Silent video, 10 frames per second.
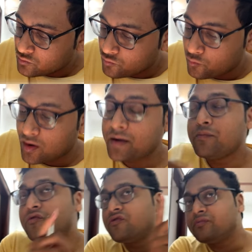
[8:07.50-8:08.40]
one
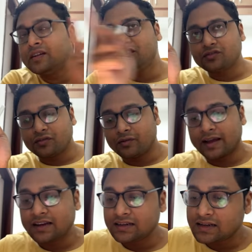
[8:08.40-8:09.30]
movement to the
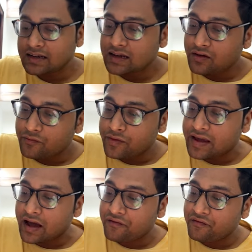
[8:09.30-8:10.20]
right, we
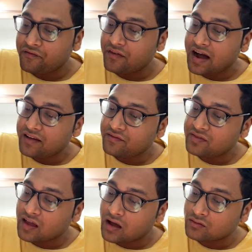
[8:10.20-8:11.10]
have
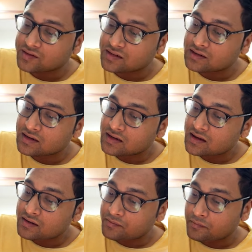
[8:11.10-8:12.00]
5,000
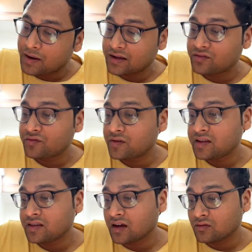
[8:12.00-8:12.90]
by
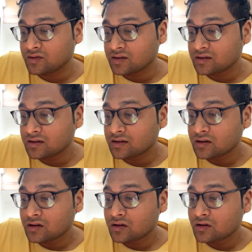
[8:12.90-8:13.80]
3,000
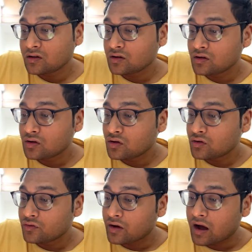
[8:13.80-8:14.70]

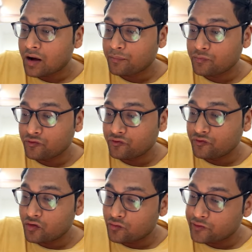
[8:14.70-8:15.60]
up
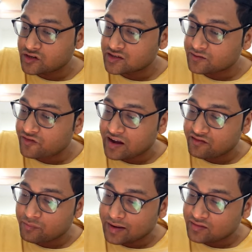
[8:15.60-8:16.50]
move, which is
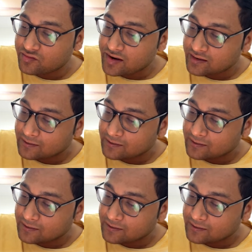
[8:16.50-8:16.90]
5 by 3.